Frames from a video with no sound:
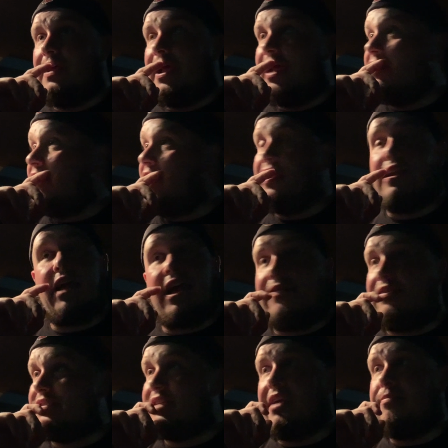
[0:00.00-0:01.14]
And they didn't have the
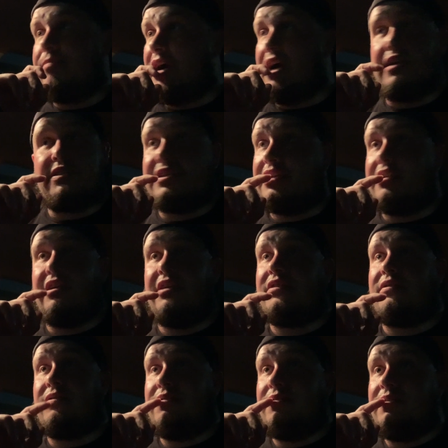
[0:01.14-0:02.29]
same mindset
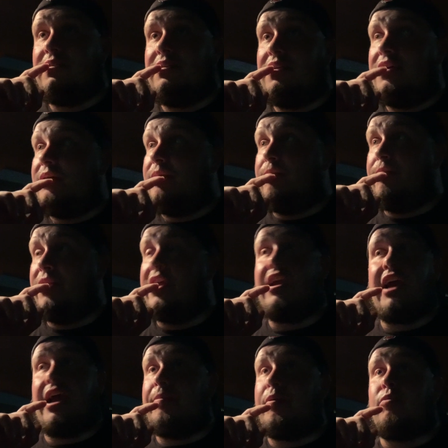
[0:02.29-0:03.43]
either. Blaine
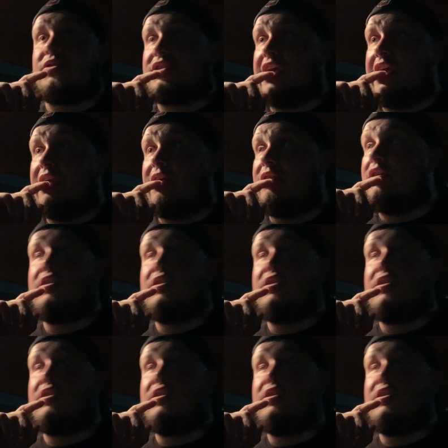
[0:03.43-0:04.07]
Gabbert was scared.